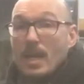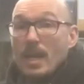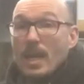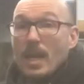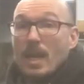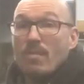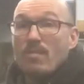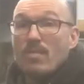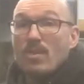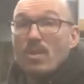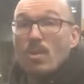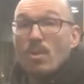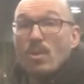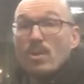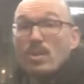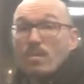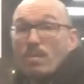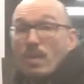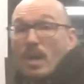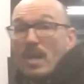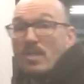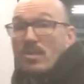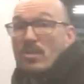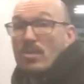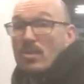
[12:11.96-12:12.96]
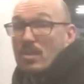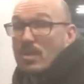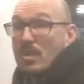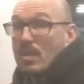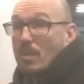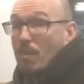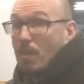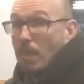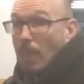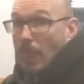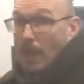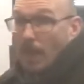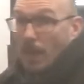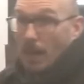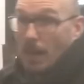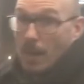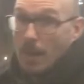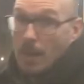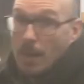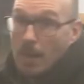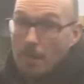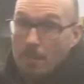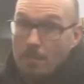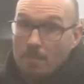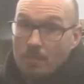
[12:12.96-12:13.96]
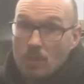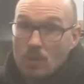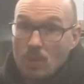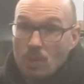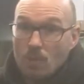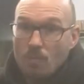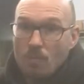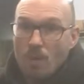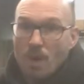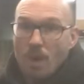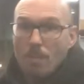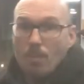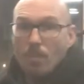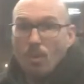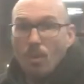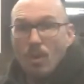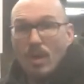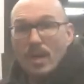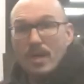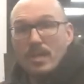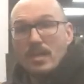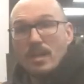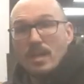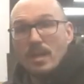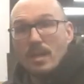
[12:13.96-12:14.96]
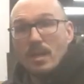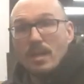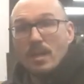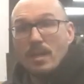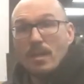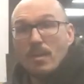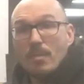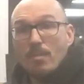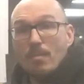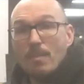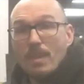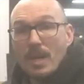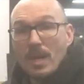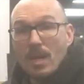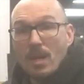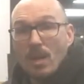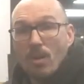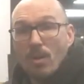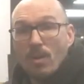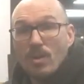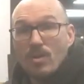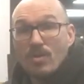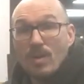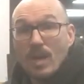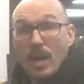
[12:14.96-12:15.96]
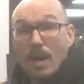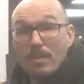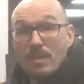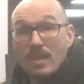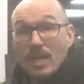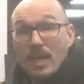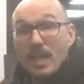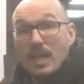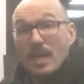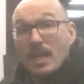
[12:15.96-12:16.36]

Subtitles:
If those muscles, sort of rhomboids and mid and lower traps,